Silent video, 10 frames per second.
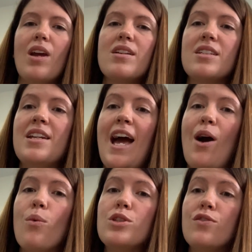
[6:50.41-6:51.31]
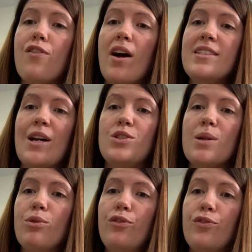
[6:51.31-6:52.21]
So now, to find out
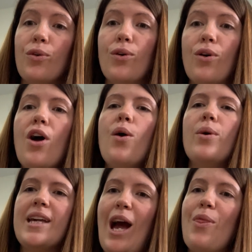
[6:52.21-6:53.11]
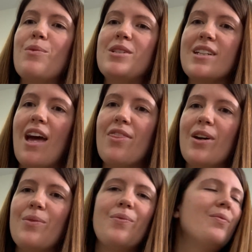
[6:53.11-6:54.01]
double 4, we count them
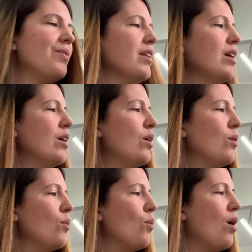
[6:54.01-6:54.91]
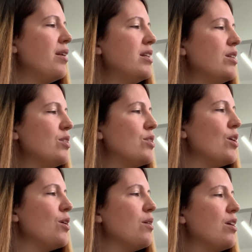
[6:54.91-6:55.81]
together. 1,
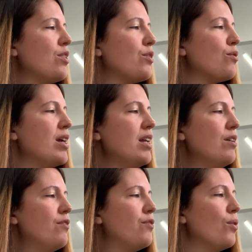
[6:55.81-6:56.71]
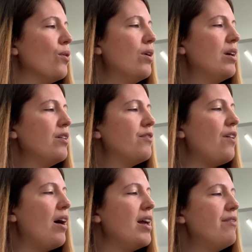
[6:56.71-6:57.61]
2, 3, 4,
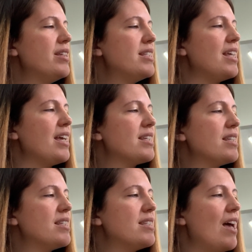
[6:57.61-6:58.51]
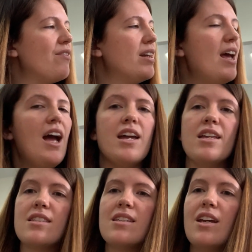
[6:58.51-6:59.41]
5, 6, 7, 8.
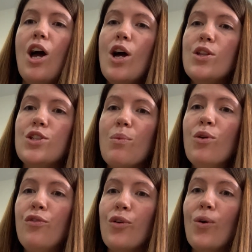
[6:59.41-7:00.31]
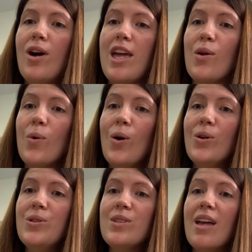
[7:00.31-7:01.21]
Double 4
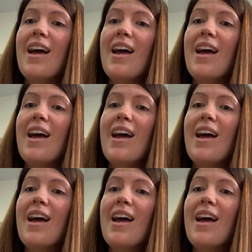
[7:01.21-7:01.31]
equals